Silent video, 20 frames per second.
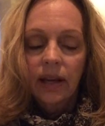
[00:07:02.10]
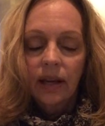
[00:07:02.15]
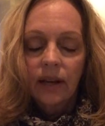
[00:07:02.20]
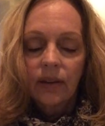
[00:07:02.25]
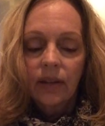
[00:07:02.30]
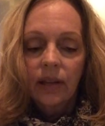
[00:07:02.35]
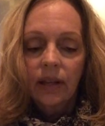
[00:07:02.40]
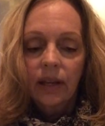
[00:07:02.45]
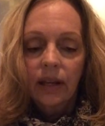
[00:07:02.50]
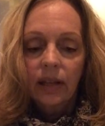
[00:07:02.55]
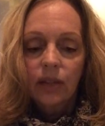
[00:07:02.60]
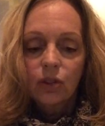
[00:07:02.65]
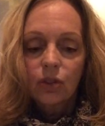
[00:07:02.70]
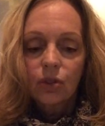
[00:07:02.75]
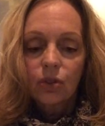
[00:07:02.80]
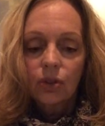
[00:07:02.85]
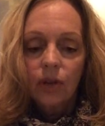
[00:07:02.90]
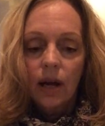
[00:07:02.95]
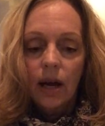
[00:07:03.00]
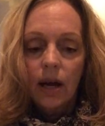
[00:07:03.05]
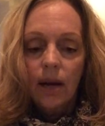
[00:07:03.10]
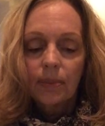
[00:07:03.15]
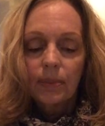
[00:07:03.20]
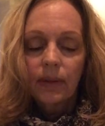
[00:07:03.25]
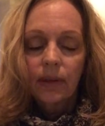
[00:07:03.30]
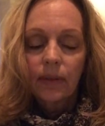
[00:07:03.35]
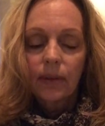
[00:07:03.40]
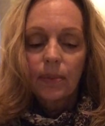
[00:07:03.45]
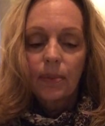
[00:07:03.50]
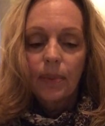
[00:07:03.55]
air that gets trapped
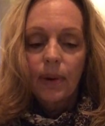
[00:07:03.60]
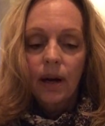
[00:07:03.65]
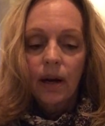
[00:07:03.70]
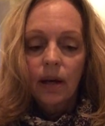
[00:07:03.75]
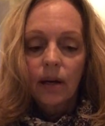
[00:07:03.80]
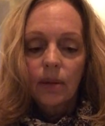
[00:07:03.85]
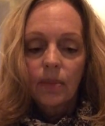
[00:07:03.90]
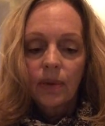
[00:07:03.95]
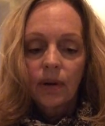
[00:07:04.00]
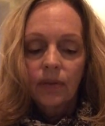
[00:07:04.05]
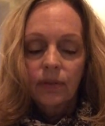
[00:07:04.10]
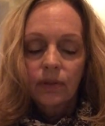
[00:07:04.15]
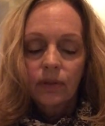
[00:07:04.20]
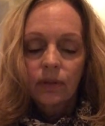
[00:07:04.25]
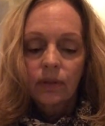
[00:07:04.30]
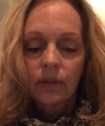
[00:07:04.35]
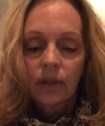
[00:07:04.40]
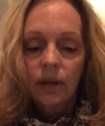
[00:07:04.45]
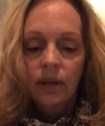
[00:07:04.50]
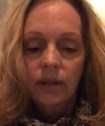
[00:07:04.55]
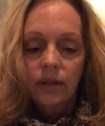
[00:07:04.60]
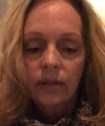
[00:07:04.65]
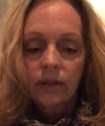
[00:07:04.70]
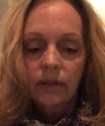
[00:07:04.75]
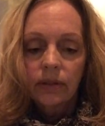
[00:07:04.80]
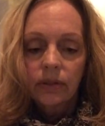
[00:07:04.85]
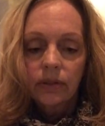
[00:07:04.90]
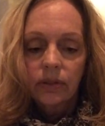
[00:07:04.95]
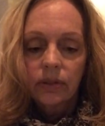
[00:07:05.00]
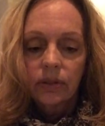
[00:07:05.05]
at the bottom of your
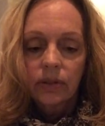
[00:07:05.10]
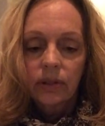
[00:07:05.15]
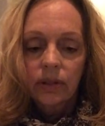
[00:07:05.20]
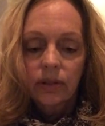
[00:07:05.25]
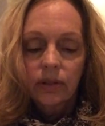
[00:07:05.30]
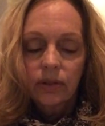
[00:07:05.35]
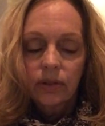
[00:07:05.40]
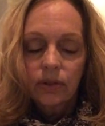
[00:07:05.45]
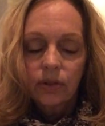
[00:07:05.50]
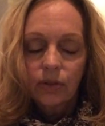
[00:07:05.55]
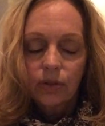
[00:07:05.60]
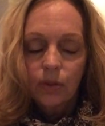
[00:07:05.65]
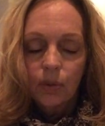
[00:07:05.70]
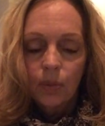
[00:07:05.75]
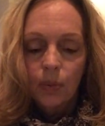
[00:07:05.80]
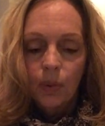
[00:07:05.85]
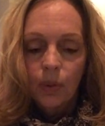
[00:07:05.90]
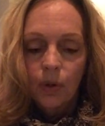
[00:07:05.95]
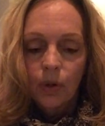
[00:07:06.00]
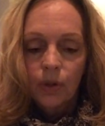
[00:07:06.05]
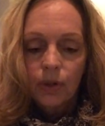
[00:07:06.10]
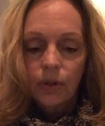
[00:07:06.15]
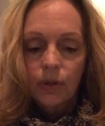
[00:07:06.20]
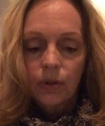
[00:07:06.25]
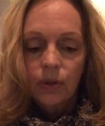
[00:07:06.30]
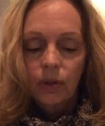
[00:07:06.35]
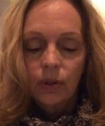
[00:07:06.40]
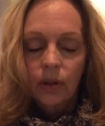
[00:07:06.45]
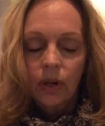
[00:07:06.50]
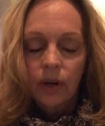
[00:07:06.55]
lungs. So to work
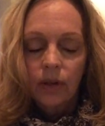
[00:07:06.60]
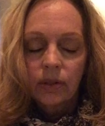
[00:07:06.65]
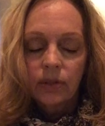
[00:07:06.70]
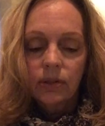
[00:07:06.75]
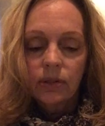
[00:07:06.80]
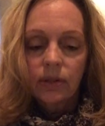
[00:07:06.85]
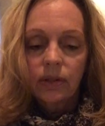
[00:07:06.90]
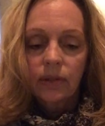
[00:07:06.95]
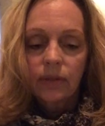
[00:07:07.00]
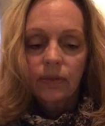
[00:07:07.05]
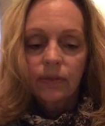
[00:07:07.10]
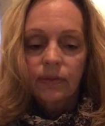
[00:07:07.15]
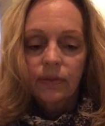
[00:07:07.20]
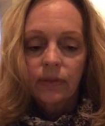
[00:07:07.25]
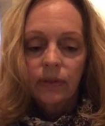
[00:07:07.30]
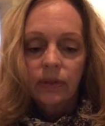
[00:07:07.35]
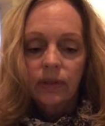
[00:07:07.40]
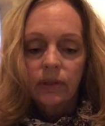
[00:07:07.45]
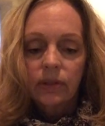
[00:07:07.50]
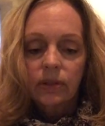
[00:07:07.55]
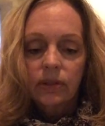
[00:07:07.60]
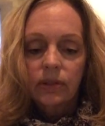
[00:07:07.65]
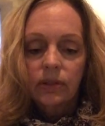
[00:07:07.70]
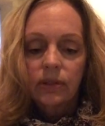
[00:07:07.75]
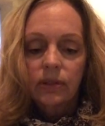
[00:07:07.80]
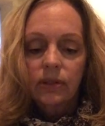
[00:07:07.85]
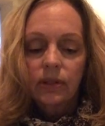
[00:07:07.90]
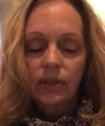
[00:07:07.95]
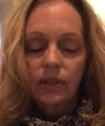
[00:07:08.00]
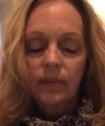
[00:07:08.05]
your lungs to the
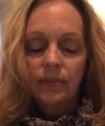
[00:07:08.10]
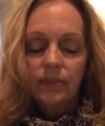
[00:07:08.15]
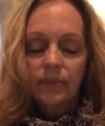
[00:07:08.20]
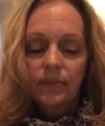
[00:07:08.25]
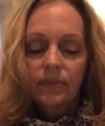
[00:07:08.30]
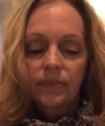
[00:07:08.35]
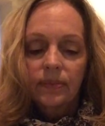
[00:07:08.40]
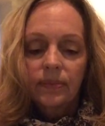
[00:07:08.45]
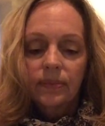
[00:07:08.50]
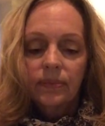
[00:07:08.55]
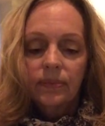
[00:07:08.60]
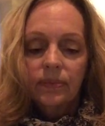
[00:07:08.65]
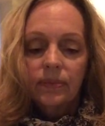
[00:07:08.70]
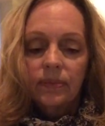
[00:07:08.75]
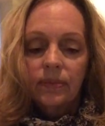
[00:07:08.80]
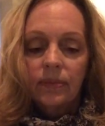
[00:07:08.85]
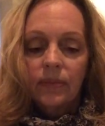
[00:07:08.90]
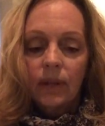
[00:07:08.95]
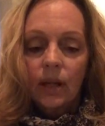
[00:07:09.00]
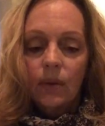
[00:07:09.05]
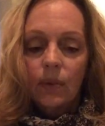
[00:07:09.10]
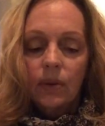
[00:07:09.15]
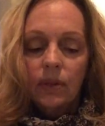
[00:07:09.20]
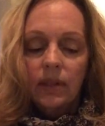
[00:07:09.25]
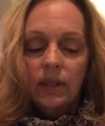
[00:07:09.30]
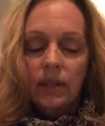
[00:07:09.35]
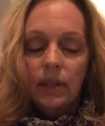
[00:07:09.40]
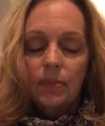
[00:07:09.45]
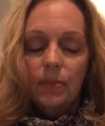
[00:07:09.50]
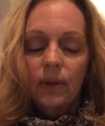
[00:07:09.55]
fullest. We
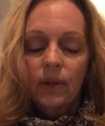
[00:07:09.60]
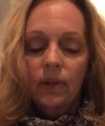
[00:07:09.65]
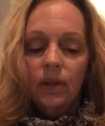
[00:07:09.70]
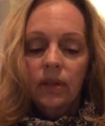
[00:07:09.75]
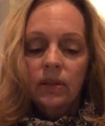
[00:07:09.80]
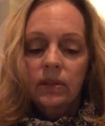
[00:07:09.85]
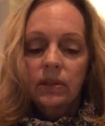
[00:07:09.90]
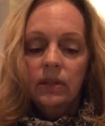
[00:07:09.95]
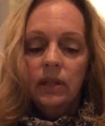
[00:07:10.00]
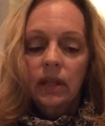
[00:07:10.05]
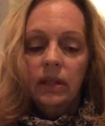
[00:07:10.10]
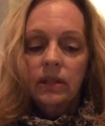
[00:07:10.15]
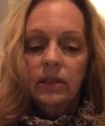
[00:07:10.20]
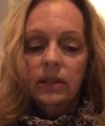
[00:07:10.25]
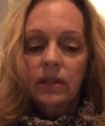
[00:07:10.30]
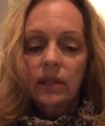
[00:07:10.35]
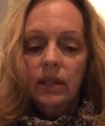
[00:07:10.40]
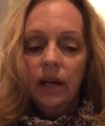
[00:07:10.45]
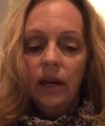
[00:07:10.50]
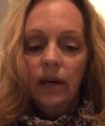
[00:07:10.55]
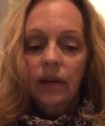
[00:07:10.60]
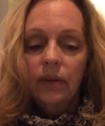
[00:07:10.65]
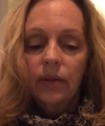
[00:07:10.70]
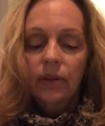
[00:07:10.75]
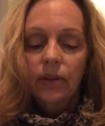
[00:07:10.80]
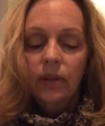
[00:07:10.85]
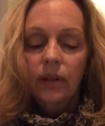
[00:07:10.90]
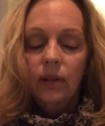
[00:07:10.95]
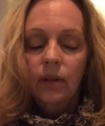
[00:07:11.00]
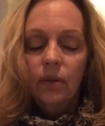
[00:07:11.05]
want to keep our lungs nice and
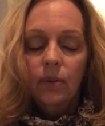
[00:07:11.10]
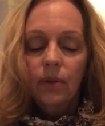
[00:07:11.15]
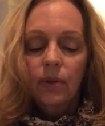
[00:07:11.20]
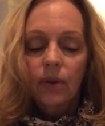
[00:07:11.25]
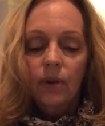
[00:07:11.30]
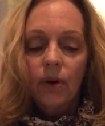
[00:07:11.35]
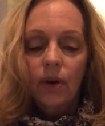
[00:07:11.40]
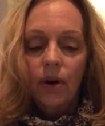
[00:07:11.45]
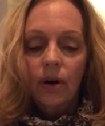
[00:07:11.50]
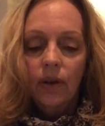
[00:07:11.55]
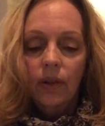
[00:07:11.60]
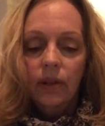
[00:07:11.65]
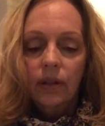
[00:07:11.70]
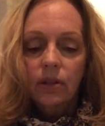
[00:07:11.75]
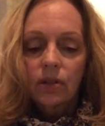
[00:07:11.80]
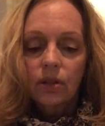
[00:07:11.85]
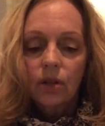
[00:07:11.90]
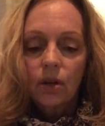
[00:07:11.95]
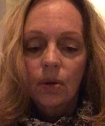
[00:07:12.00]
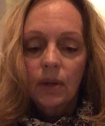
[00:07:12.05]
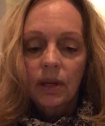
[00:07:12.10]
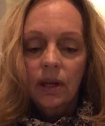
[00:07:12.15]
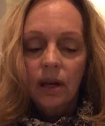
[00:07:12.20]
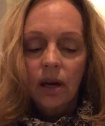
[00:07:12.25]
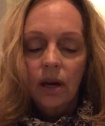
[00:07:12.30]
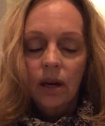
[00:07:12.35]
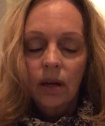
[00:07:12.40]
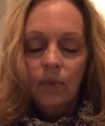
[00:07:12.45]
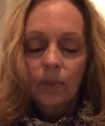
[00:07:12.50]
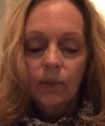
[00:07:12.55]
healthy with all that's going
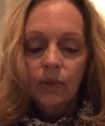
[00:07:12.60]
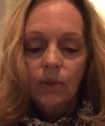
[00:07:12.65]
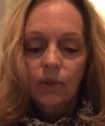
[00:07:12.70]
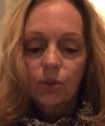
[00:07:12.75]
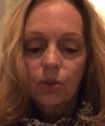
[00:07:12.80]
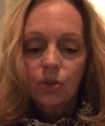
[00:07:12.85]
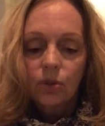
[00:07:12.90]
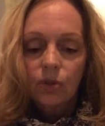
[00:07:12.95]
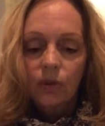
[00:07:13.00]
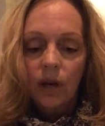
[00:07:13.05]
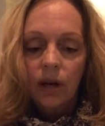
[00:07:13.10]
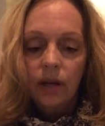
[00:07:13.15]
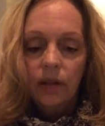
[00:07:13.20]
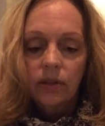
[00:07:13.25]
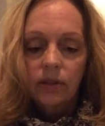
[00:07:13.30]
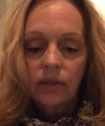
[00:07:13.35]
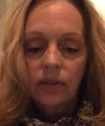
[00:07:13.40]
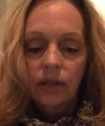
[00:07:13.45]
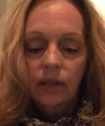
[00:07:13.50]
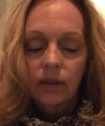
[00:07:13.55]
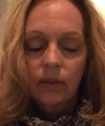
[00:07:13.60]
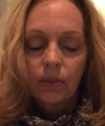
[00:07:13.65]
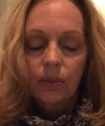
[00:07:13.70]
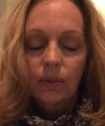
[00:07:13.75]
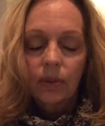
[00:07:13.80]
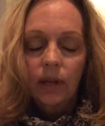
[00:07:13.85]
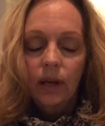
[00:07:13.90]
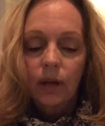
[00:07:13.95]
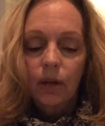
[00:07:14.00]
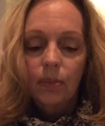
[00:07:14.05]
on, with the stress, and it
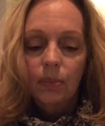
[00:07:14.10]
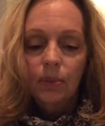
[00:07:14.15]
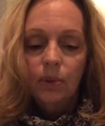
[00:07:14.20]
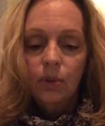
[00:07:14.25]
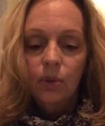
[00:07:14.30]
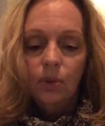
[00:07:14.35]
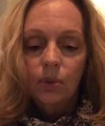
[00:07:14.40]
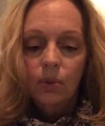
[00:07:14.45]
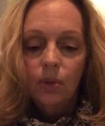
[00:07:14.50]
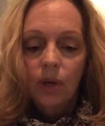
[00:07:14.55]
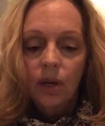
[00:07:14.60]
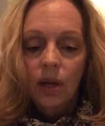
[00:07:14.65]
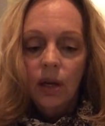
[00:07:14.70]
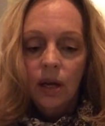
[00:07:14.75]
will help you